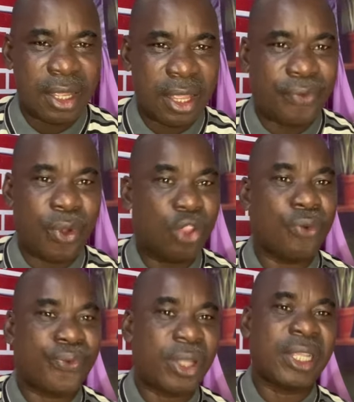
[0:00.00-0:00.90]
if you want
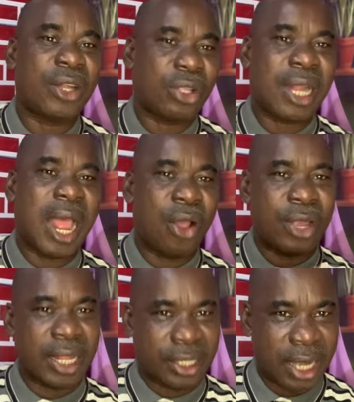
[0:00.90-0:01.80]
to force a Northerner
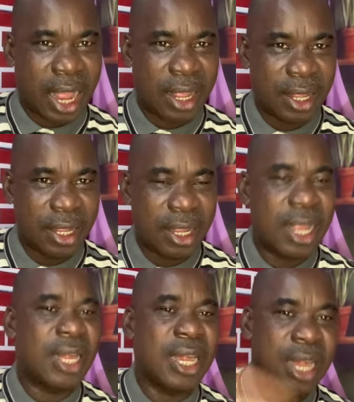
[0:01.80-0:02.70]
on Nigeria
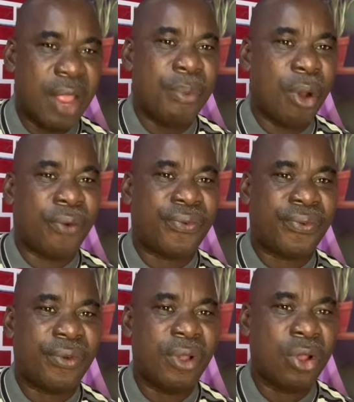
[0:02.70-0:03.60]
in the name
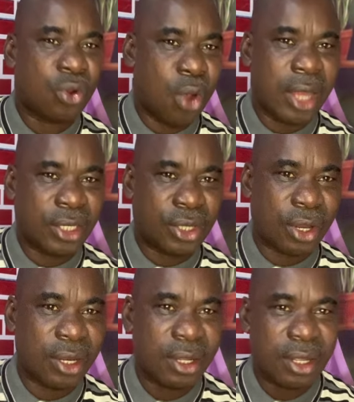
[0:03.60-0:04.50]
of
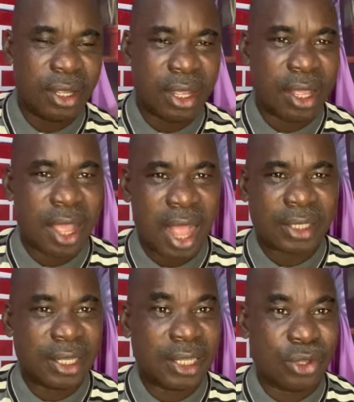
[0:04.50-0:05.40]
coalition, I
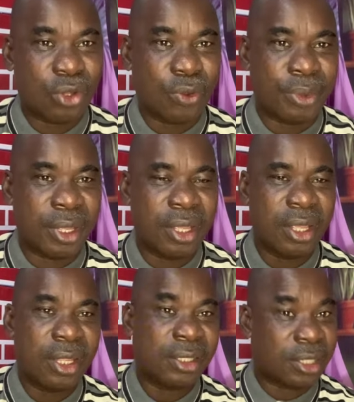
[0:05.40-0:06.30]
think it's going to be
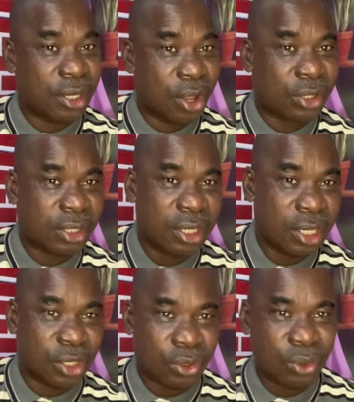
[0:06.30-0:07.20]
serious
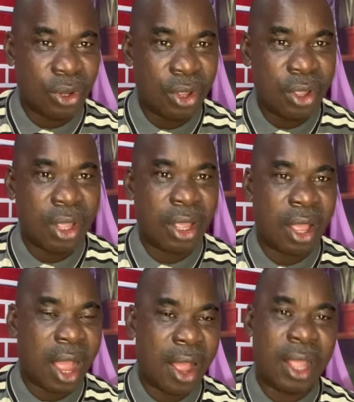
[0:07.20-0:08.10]
issue.
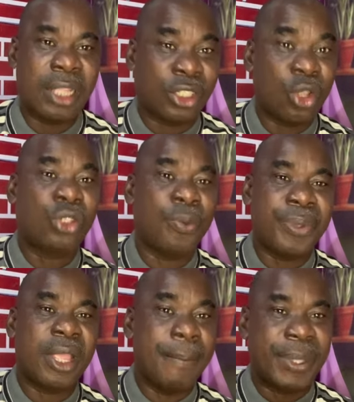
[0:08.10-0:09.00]
It's going to
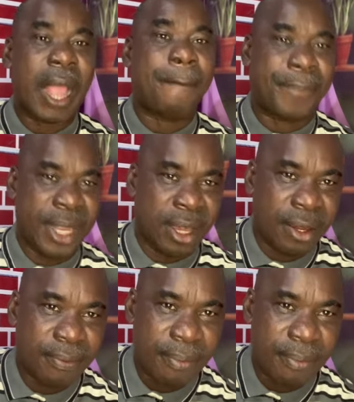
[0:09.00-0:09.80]
be a bitter pill